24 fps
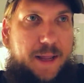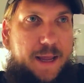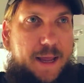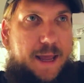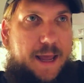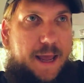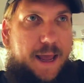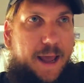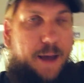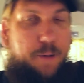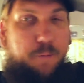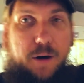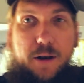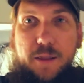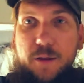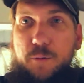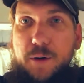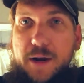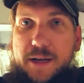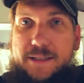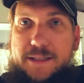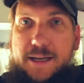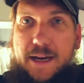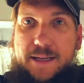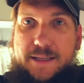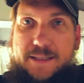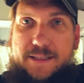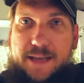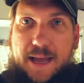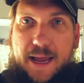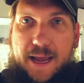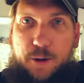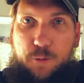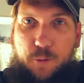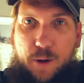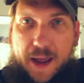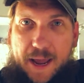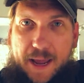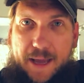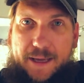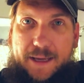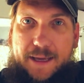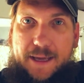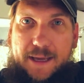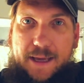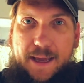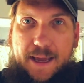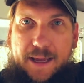And one of the ways that I stay
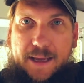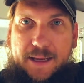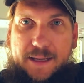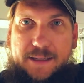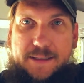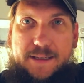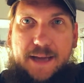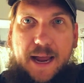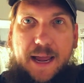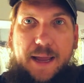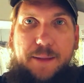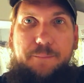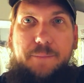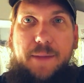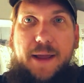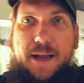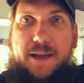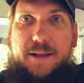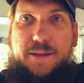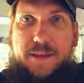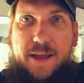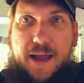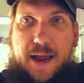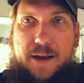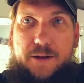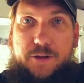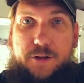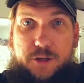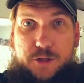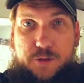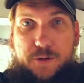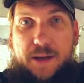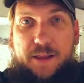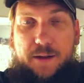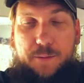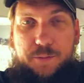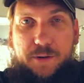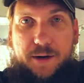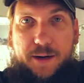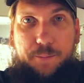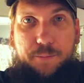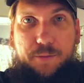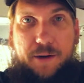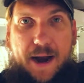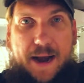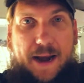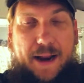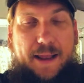awake is I make the trailer pretty
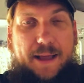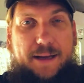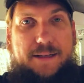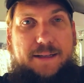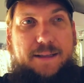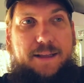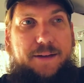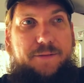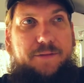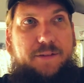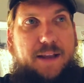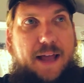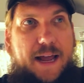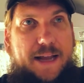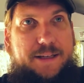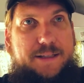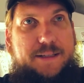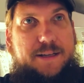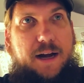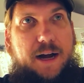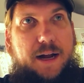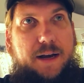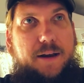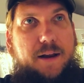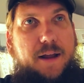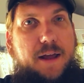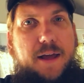bright. I like to leave lights on.